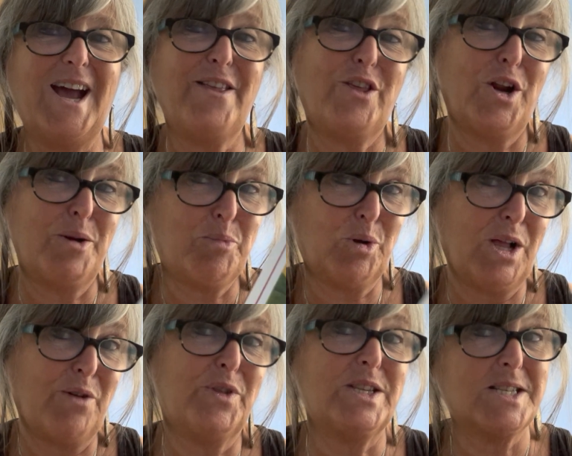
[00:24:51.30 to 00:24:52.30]
I thought I'd pull
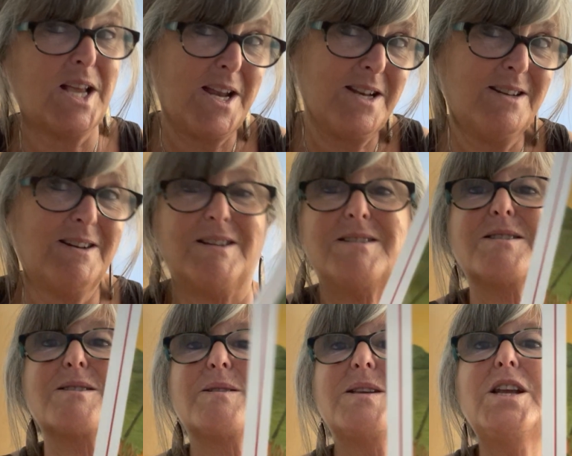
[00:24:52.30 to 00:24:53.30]
out the Sun
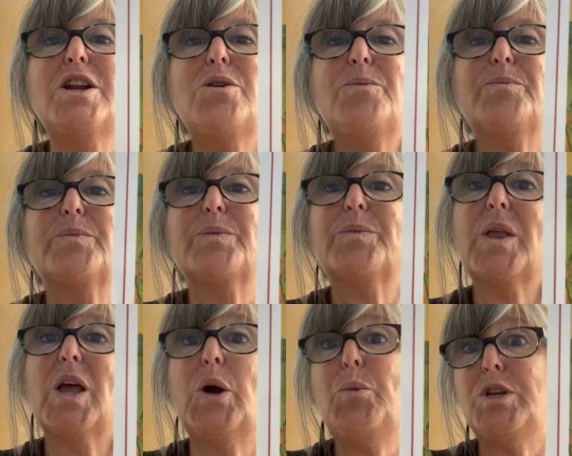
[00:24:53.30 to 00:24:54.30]
because, you know,
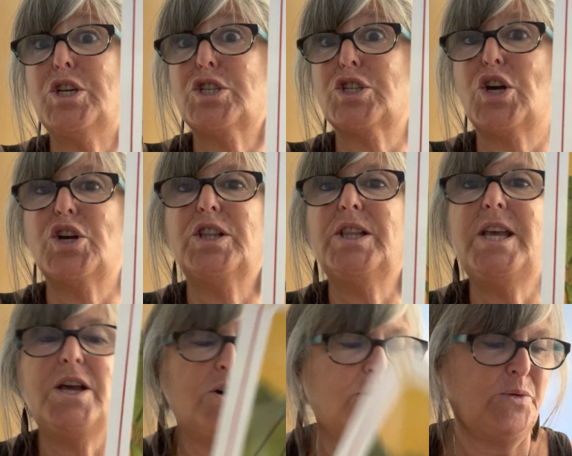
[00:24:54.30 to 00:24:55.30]
we just started
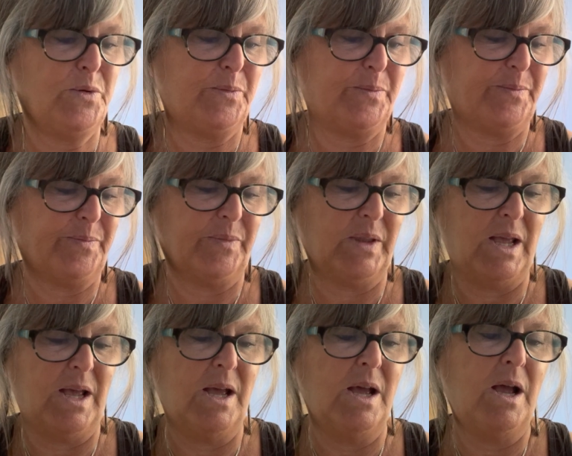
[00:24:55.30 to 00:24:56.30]
Leo.
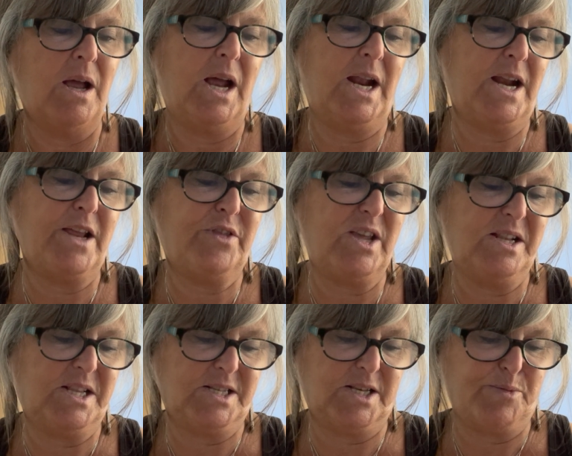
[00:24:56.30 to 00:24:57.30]
And I
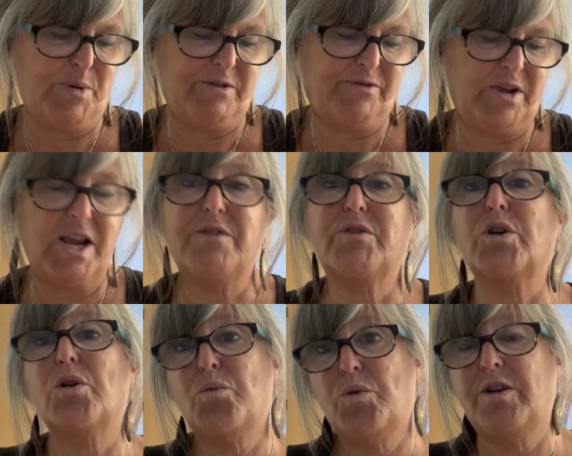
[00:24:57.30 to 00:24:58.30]
think this is my
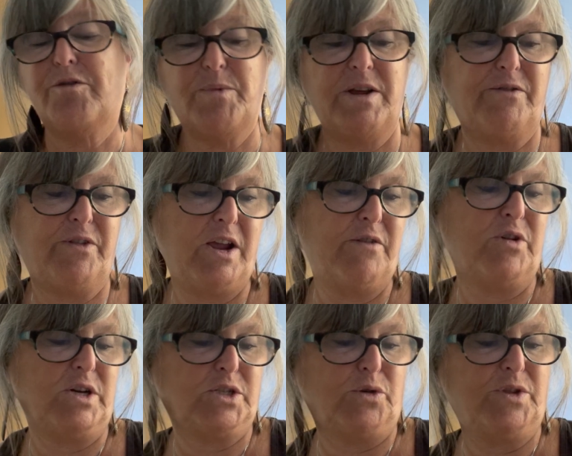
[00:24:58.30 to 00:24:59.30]
favorite, or one of my
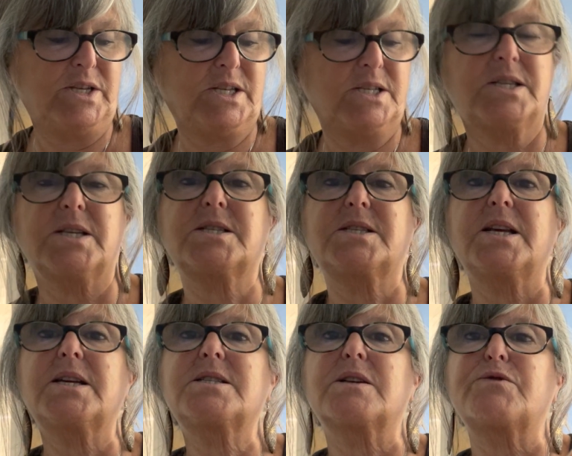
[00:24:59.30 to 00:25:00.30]
favorites. So this is the
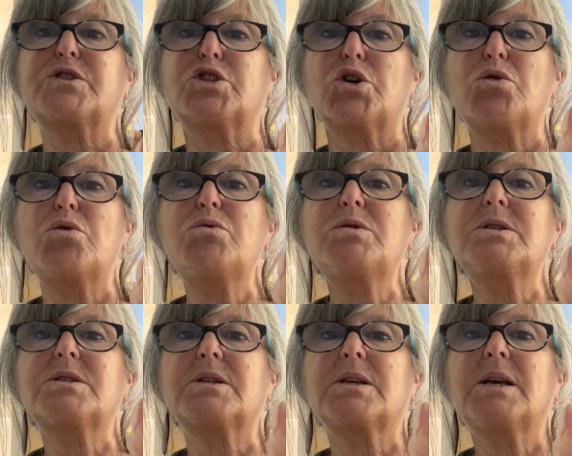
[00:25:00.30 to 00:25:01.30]
Six of
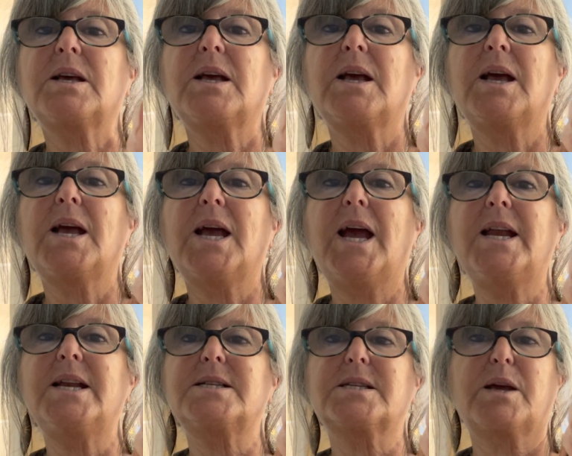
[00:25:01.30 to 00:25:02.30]
Stones,
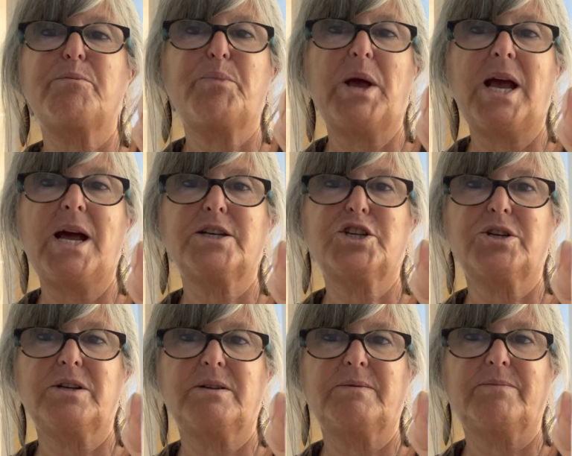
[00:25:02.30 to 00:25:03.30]
and it's
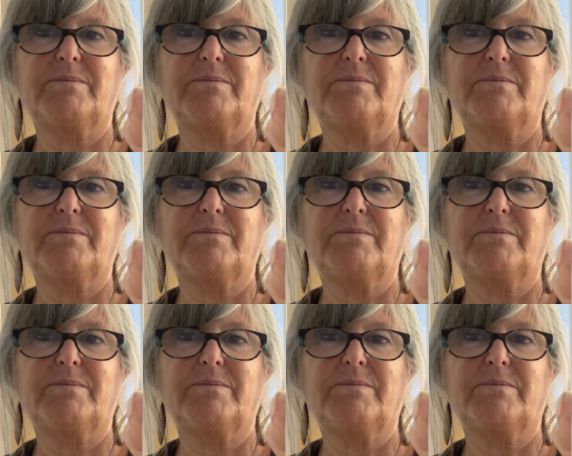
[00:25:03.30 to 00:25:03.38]
compassion.